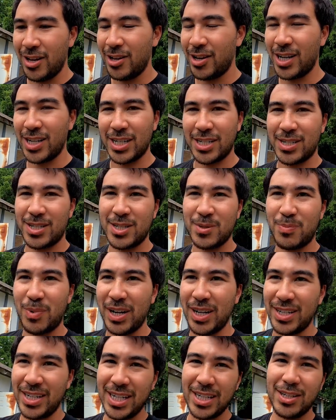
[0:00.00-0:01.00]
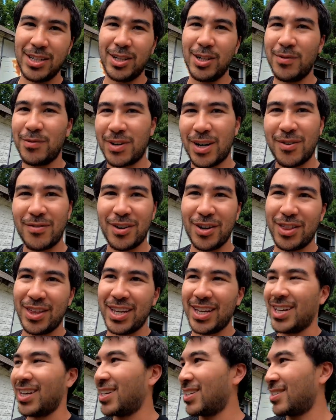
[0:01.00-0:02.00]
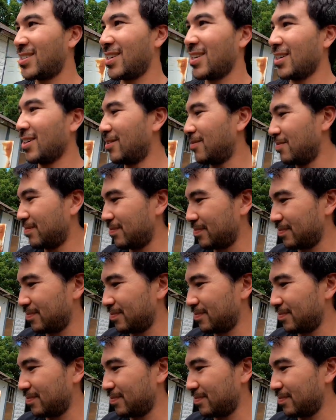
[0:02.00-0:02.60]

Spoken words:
you can just spray diesel over everything and it's good.